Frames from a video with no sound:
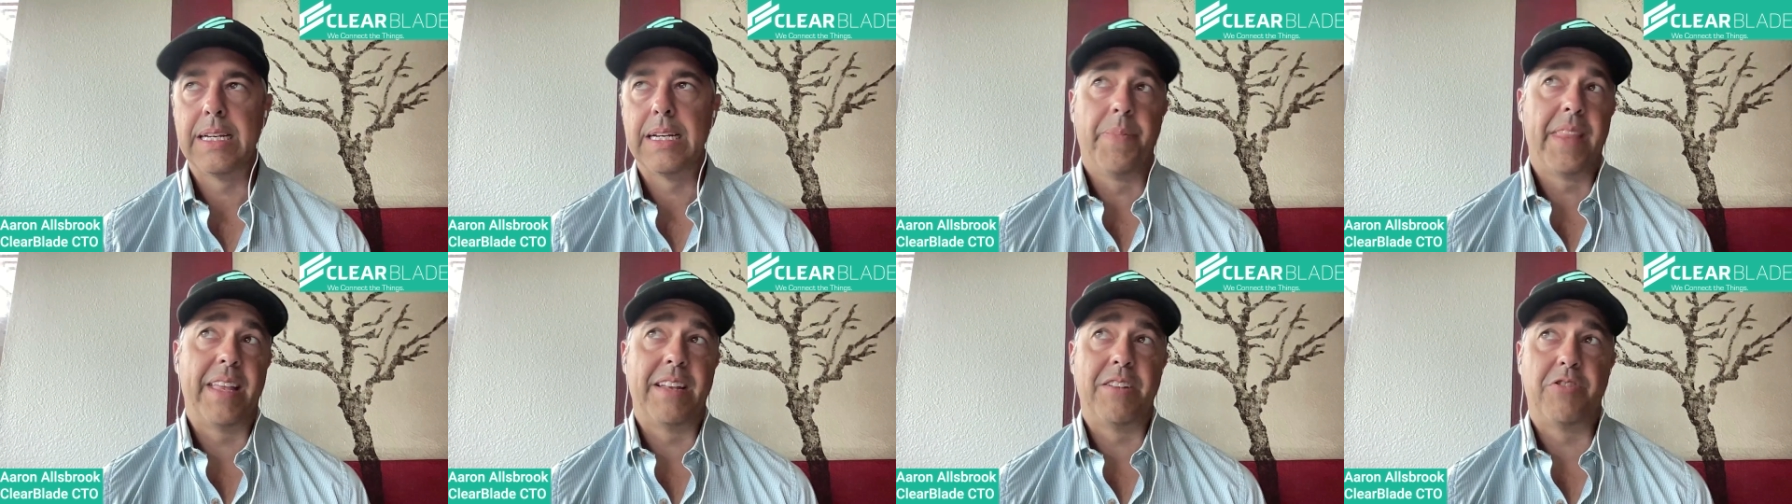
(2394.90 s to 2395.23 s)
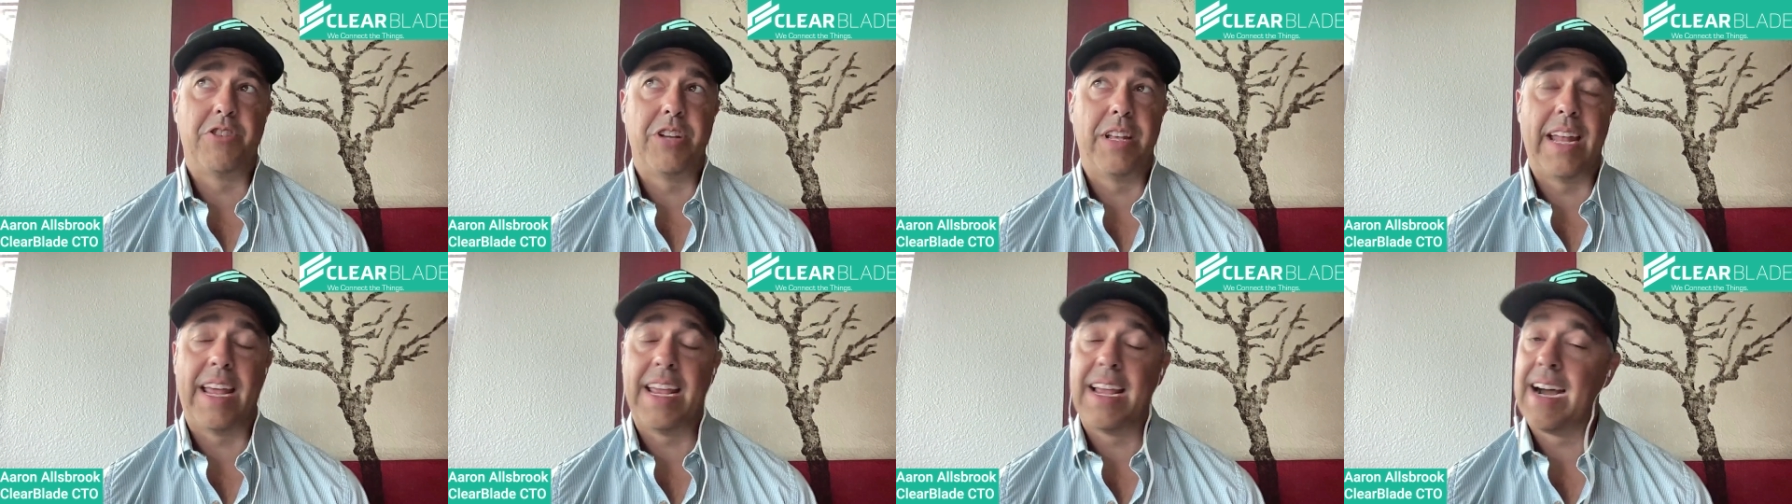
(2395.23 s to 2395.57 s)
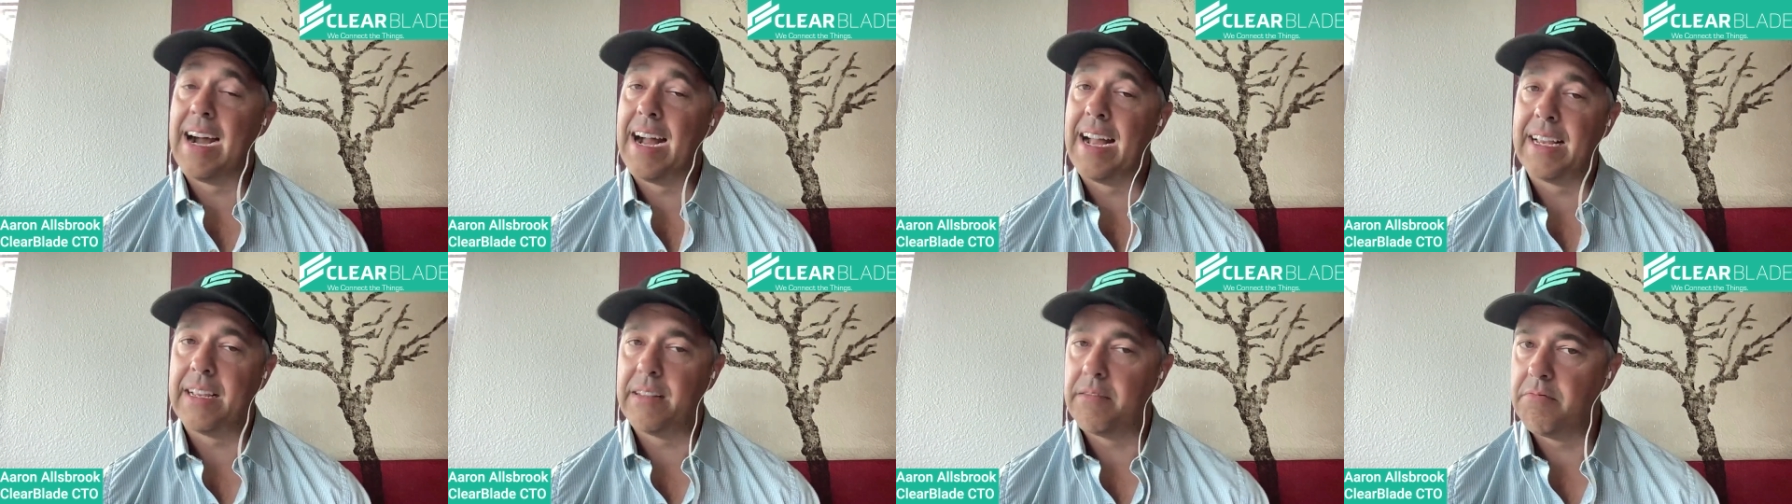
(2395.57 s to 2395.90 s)
The Gen
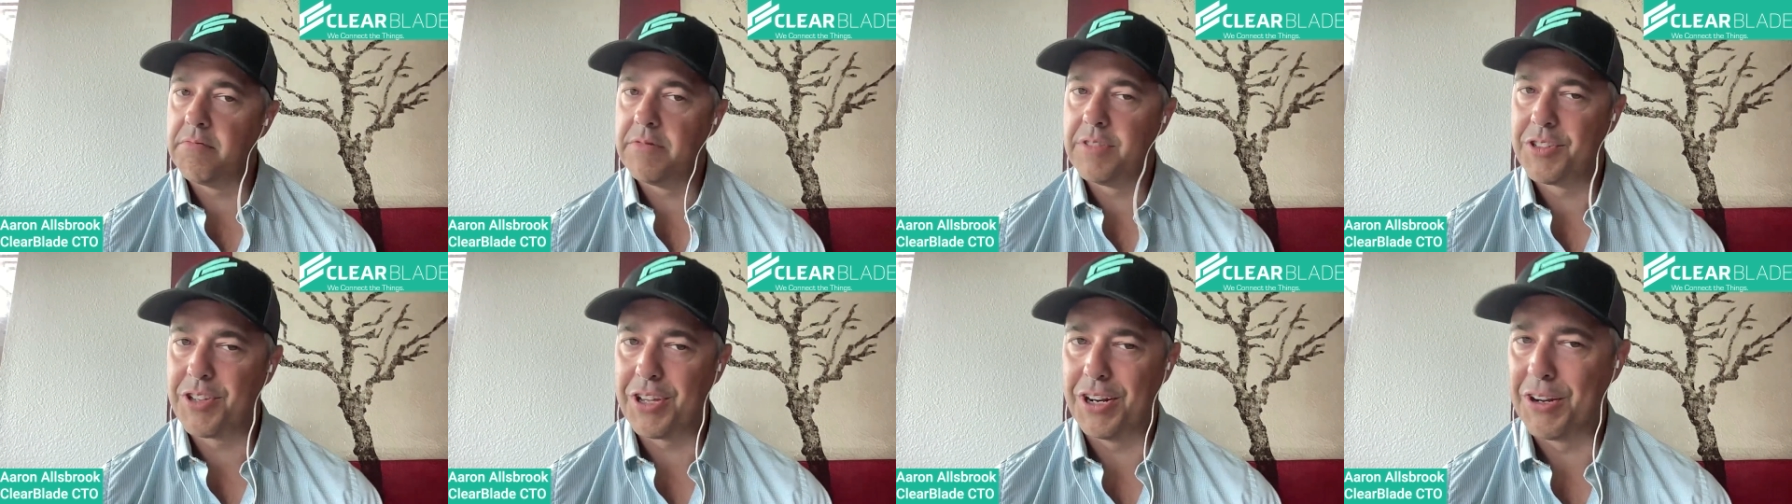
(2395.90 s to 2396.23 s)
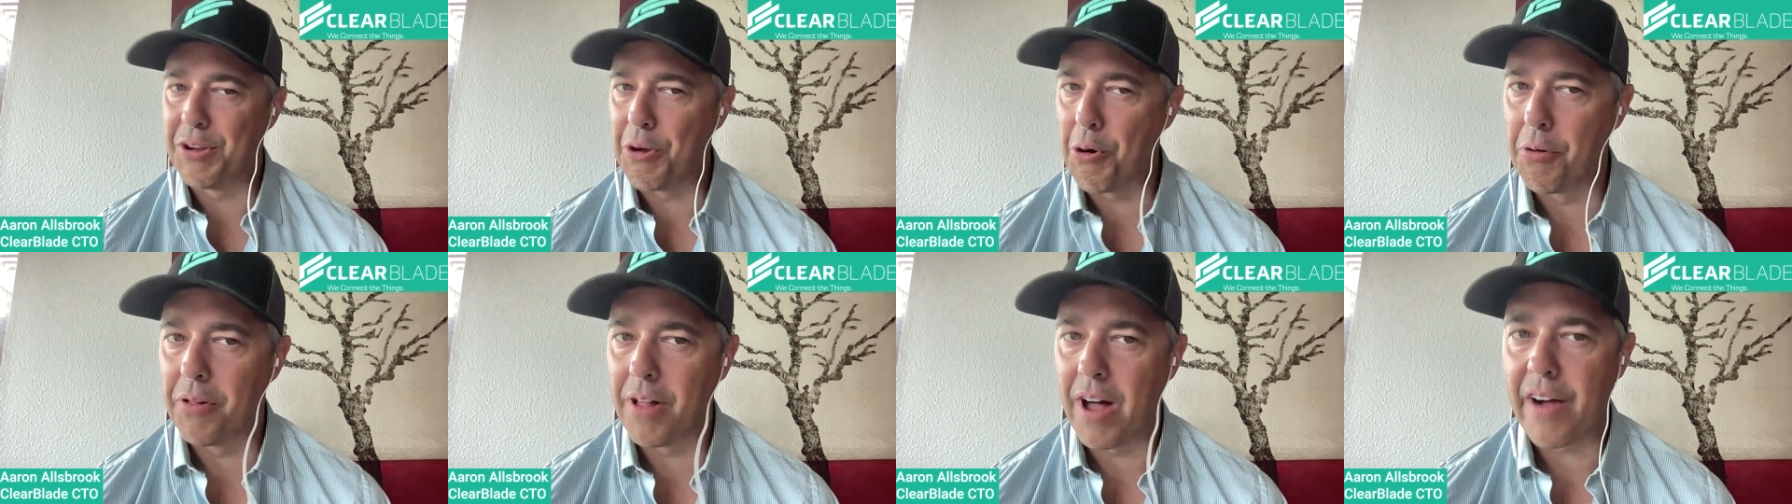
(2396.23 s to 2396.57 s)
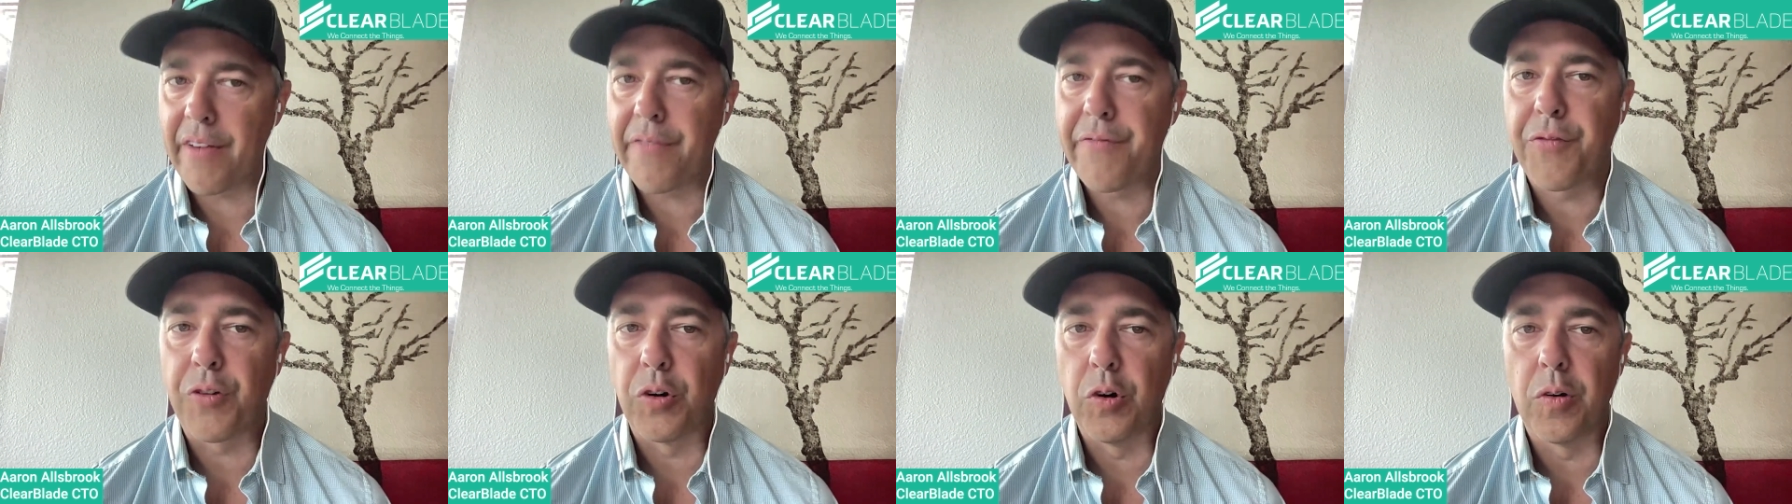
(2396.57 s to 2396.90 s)
AI is going to go a
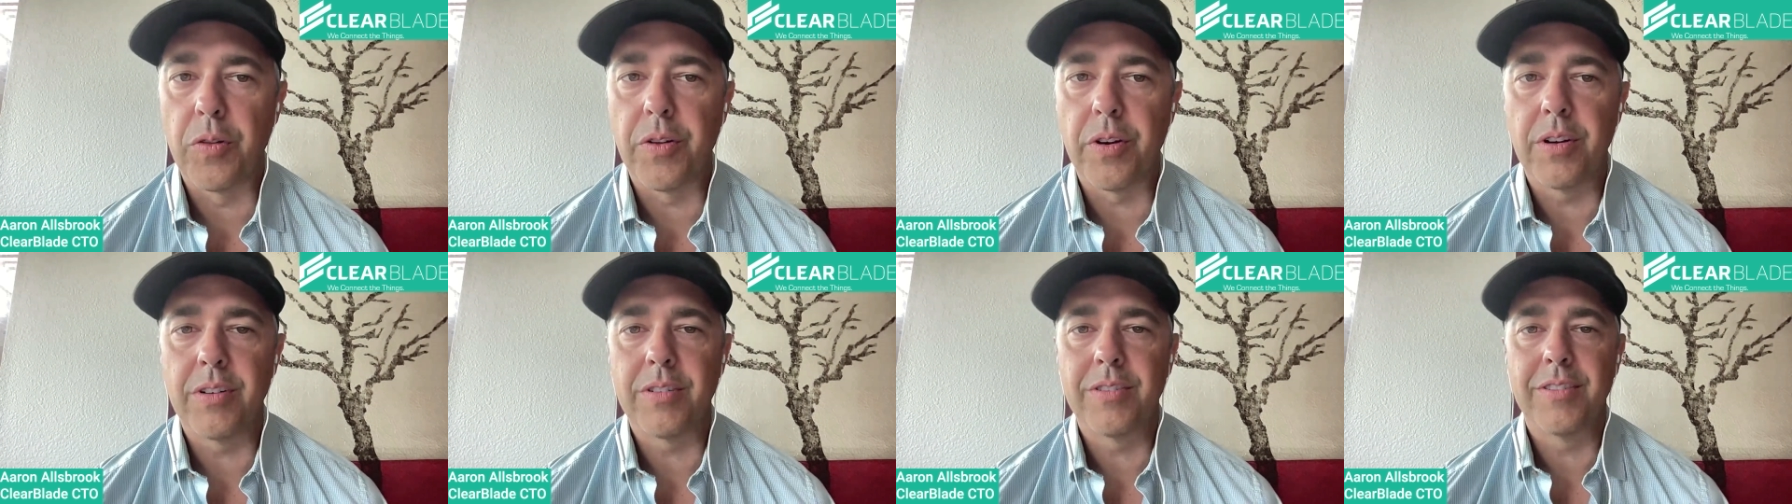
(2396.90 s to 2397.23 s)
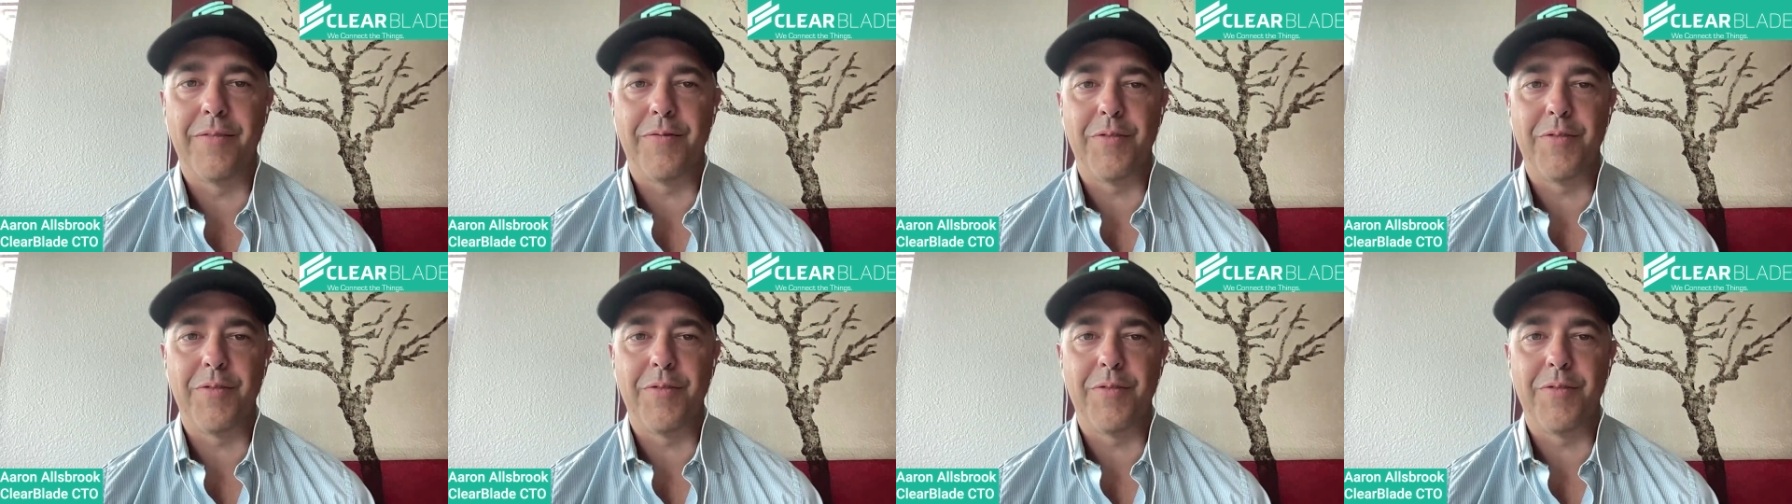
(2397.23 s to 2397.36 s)
lot further.